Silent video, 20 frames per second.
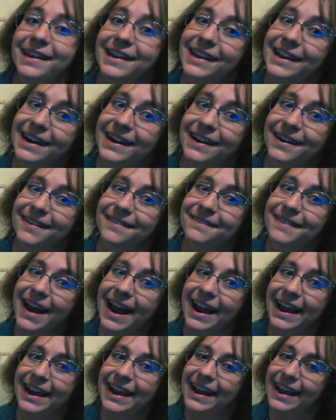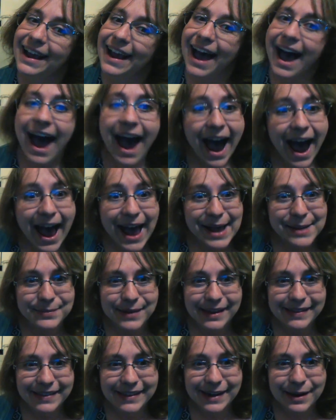You're right.
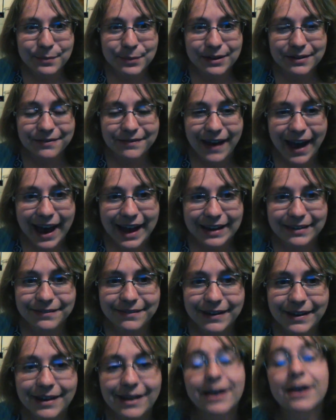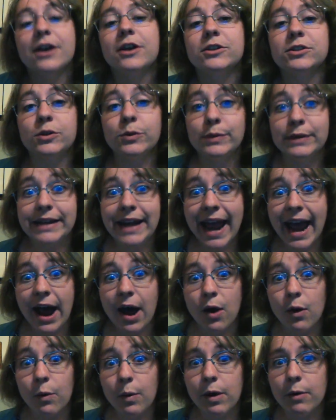I'm at the number 5. So
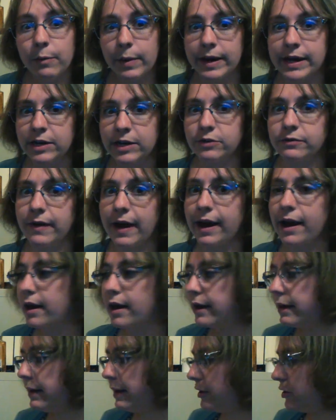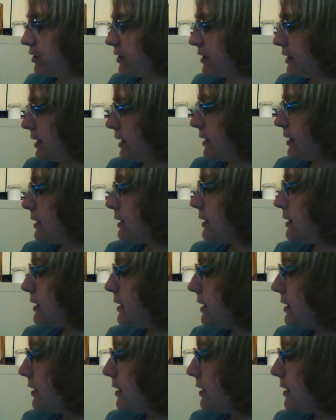now we need to write our addition sentence.